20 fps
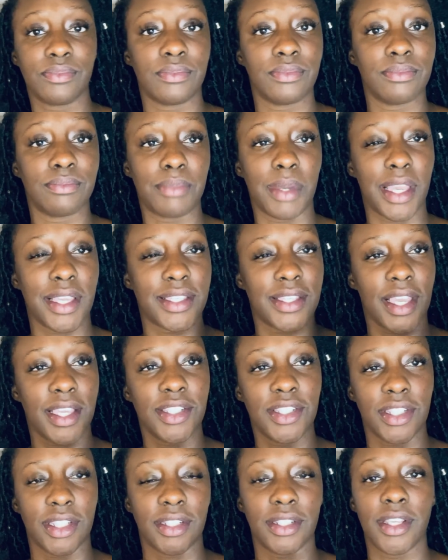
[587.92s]
pay
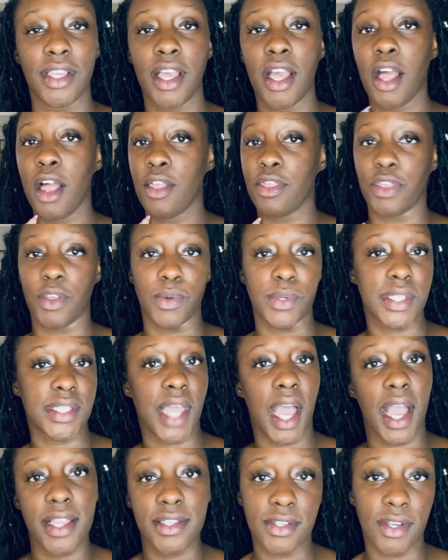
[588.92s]
attention. Those
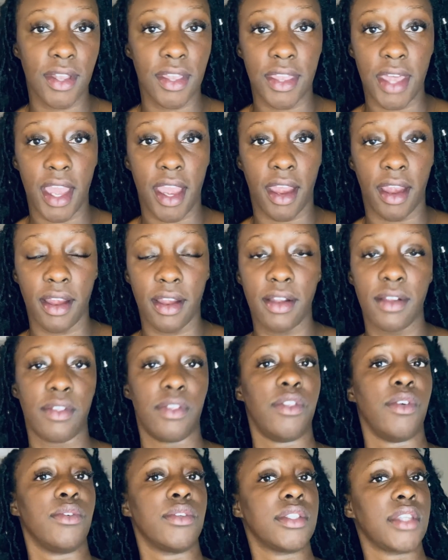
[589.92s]
signs are there.
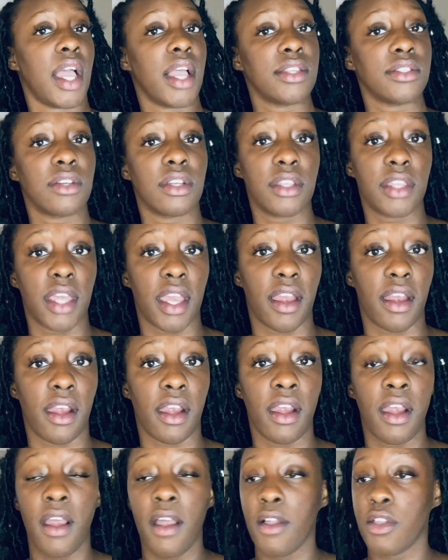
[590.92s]
Those signs are there.
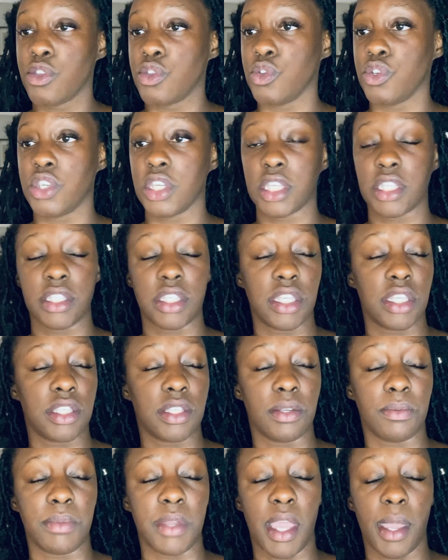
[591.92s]
You just need to
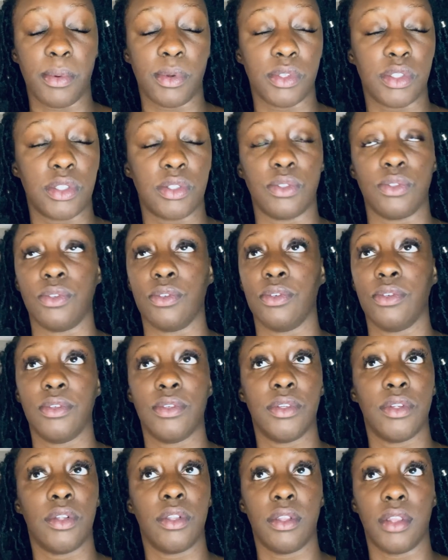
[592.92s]
be able to
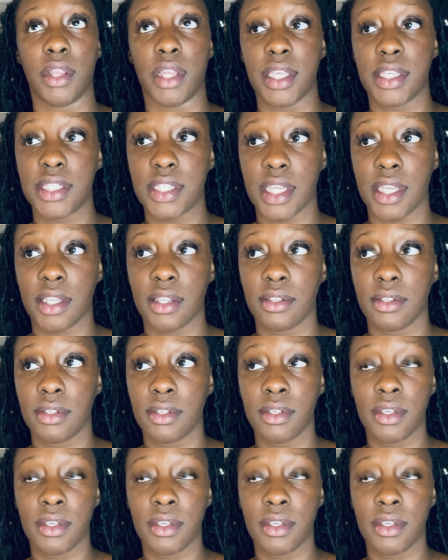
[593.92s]
listen,